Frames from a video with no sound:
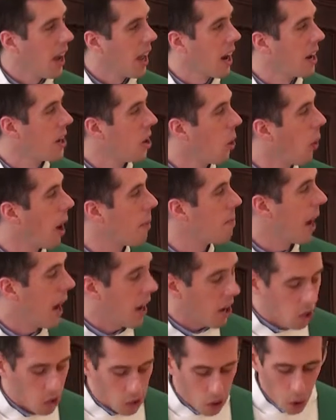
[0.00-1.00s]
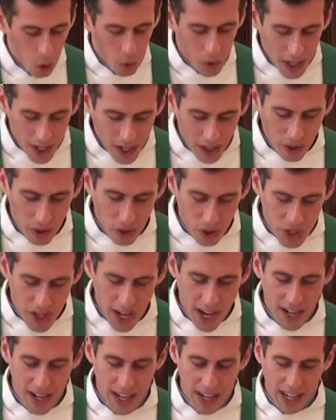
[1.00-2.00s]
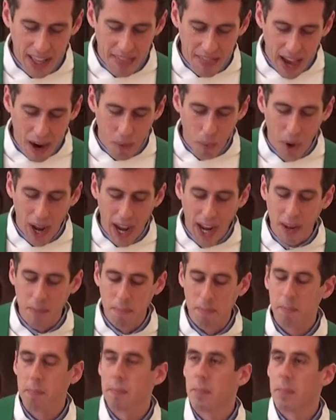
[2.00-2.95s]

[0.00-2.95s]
And I know I'm not alone in understanding it that way.